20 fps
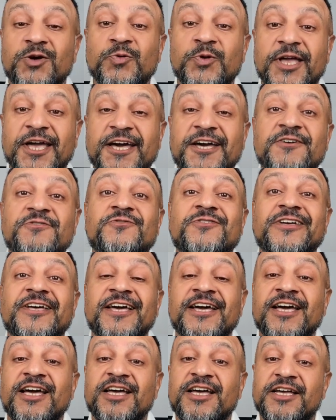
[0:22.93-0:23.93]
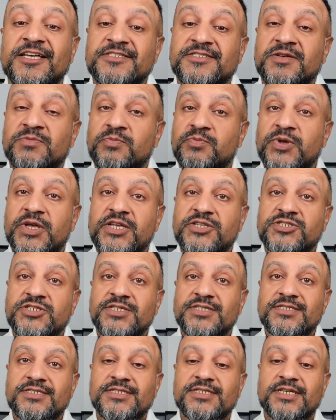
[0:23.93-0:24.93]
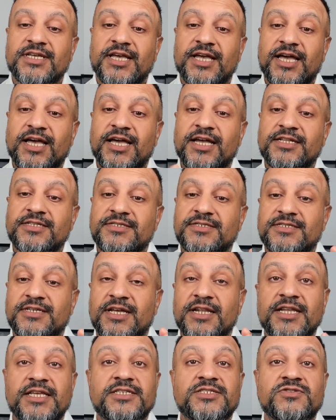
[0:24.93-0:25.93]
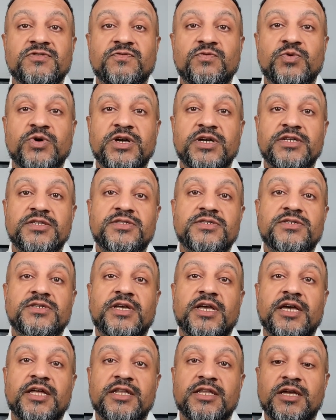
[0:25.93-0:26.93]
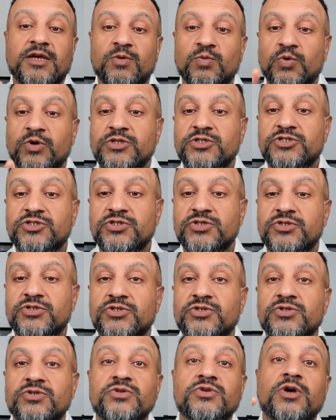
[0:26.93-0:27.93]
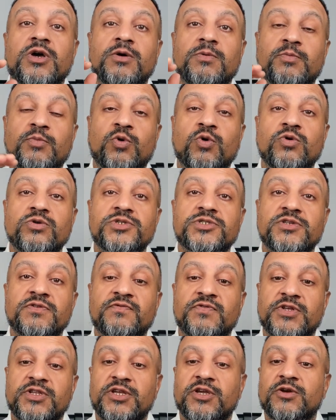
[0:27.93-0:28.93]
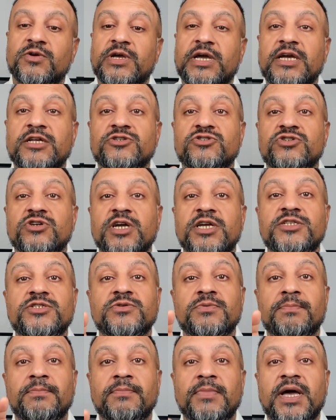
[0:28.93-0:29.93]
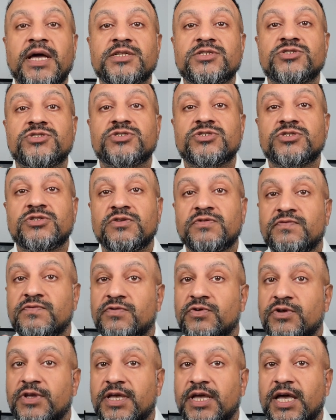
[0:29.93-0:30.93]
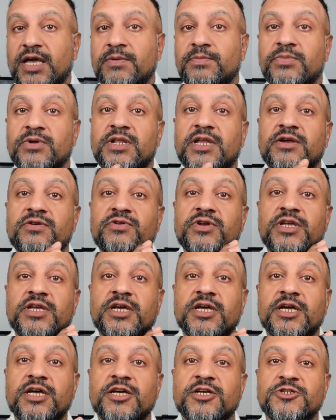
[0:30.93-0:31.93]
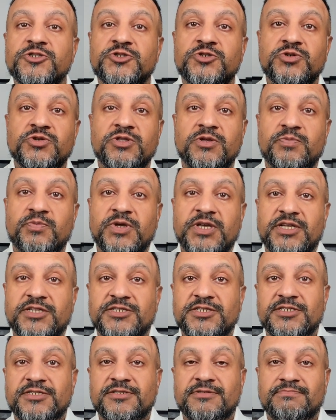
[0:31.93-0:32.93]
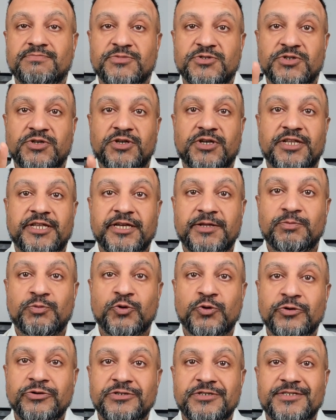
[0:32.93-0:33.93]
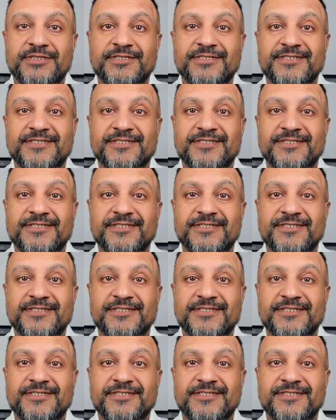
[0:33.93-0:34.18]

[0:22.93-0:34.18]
we have some pictures and a list of words, and I want you to pause the video and try to match the vocabulary to the pictures. So you can hit pause